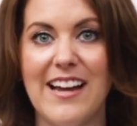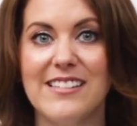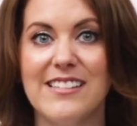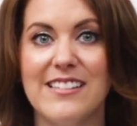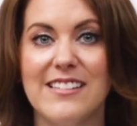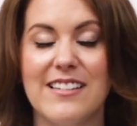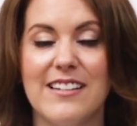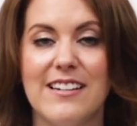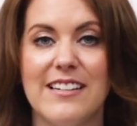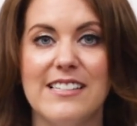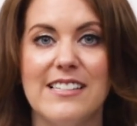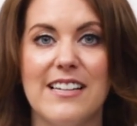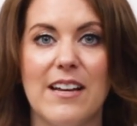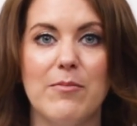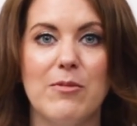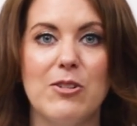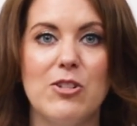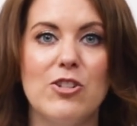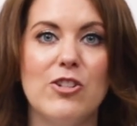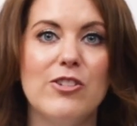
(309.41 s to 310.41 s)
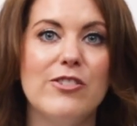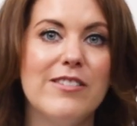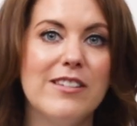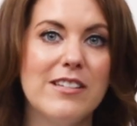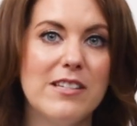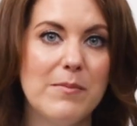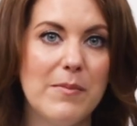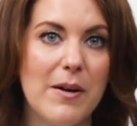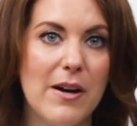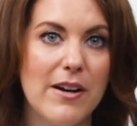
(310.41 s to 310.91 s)
exercise can reduce
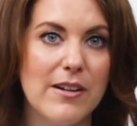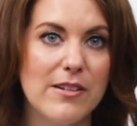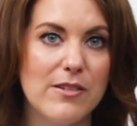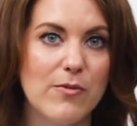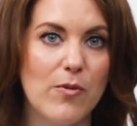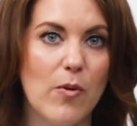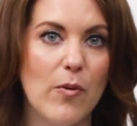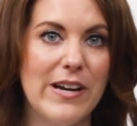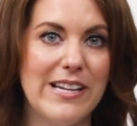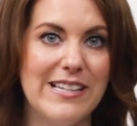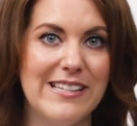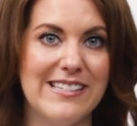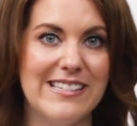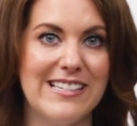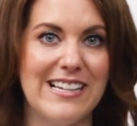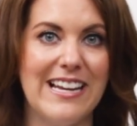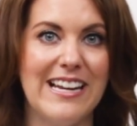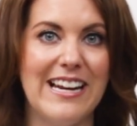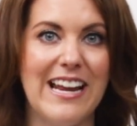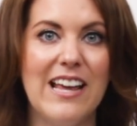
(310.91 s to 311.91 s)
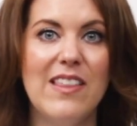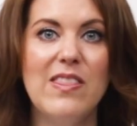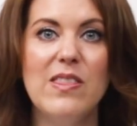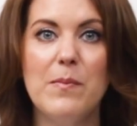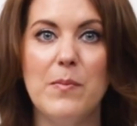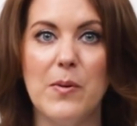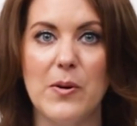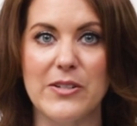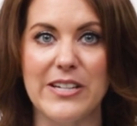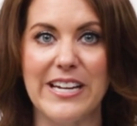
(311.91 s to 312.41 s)
the demand for insulin
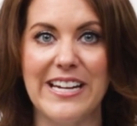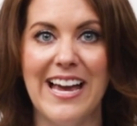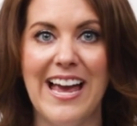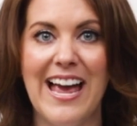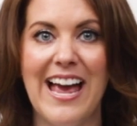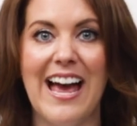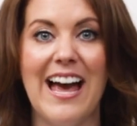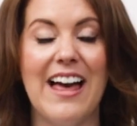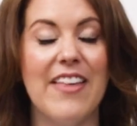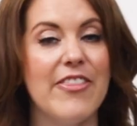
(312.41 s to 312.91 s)
in the body